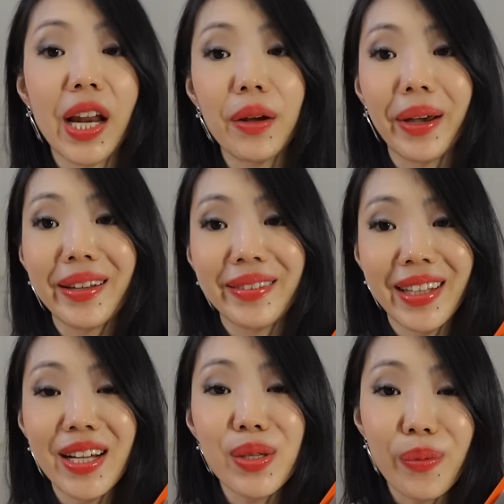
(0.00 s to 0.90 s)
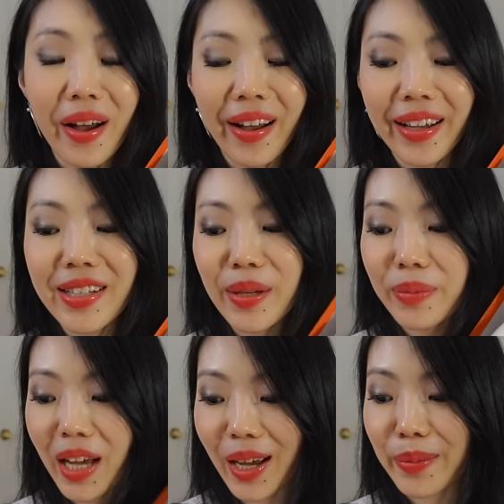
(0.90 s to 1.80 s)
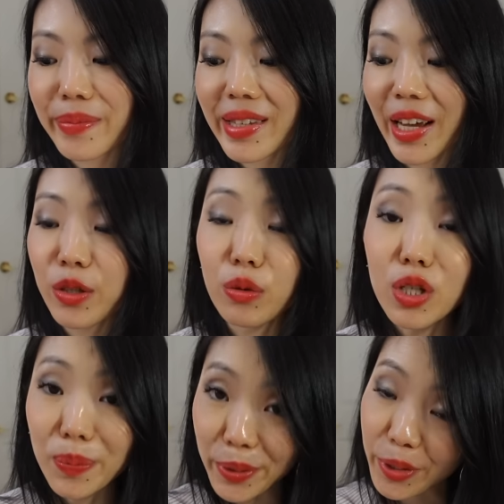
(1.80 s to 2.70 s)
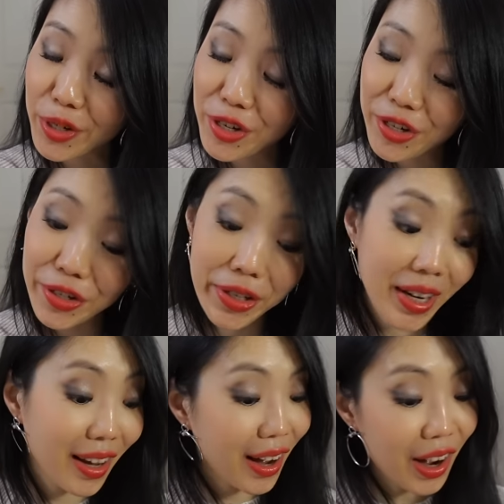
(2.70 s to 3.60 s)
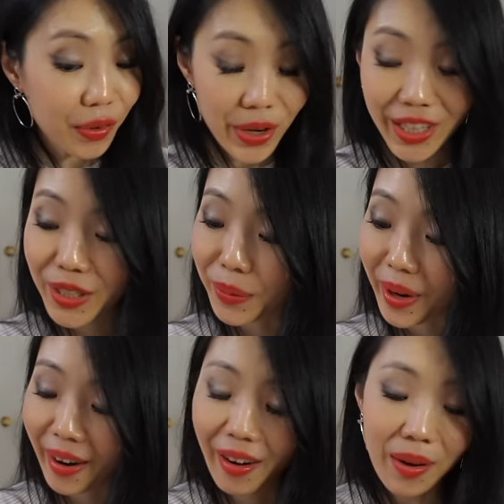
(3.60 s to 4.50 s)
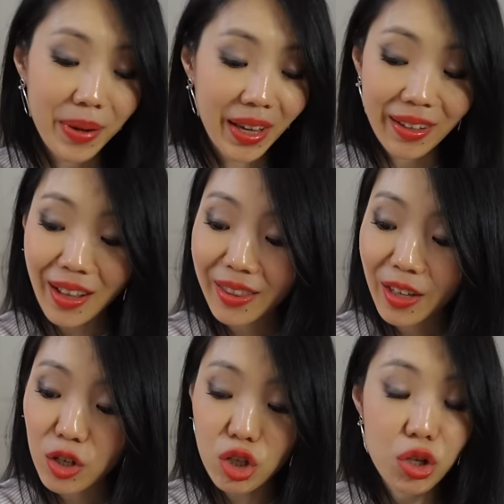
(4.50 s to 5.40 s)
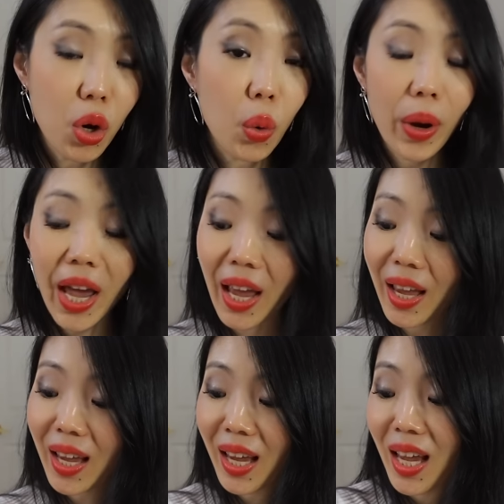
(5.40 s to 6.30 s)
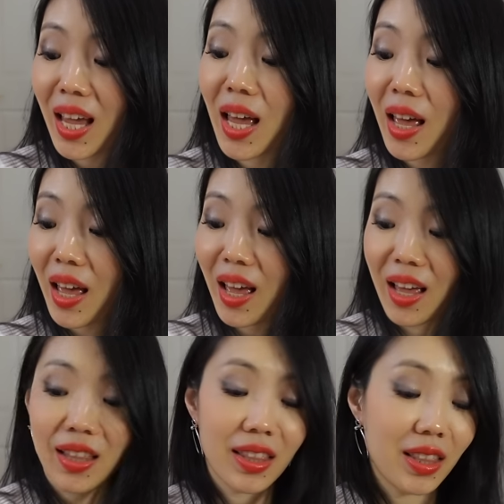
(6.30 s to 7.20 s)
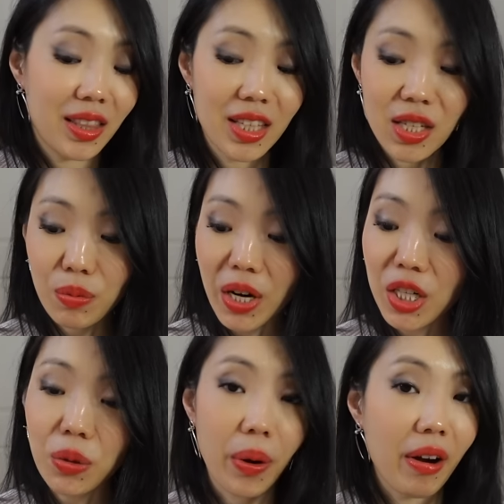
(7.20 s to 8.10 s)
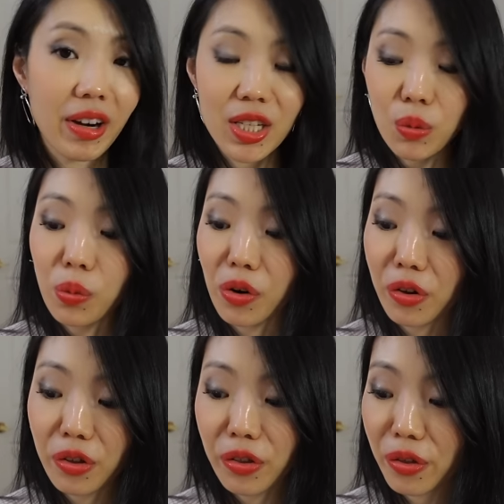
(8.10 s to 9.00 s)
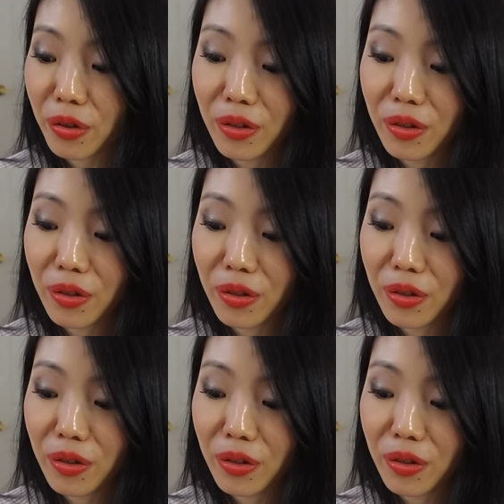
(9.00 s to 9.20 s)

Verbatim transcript: Anyway, that's why sometimes I do splurge on ready to wear. I mean, there's no way this ready to wear is worth